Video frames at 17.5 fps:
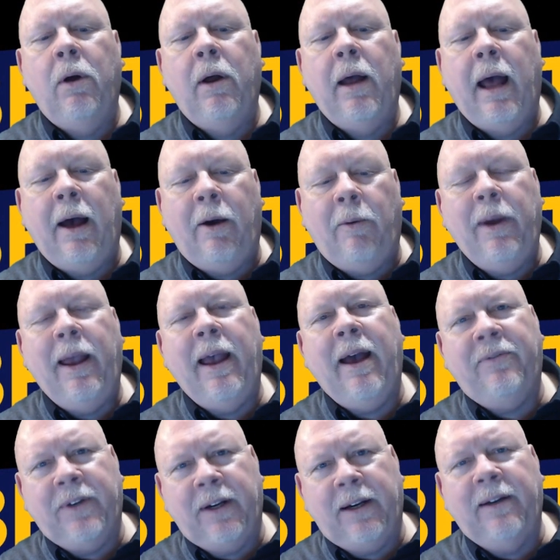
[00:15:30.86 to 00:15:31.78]
how we
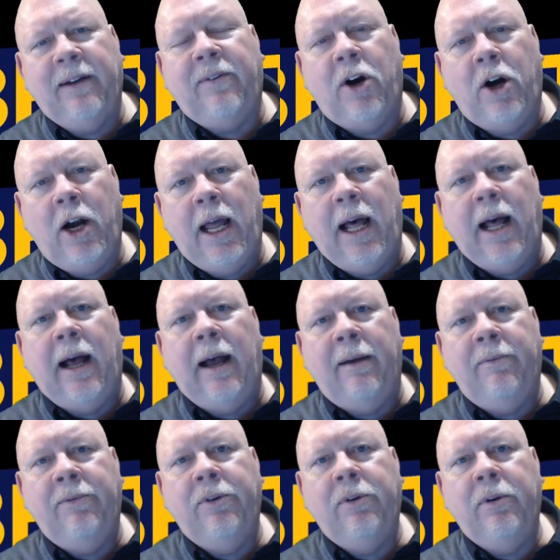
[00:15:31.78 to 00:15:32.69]
have to live our
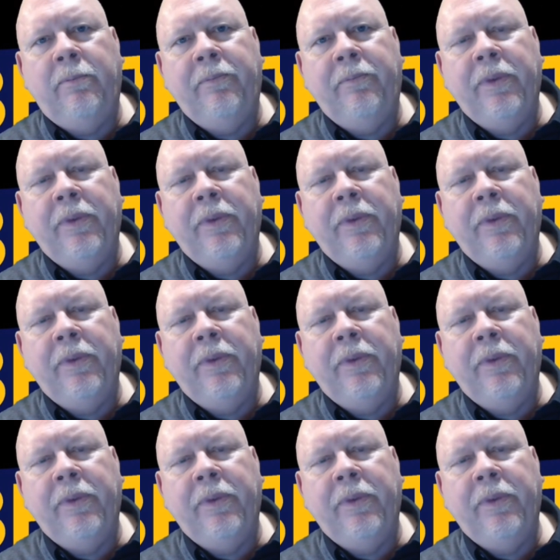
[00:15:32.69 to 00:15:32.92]
lives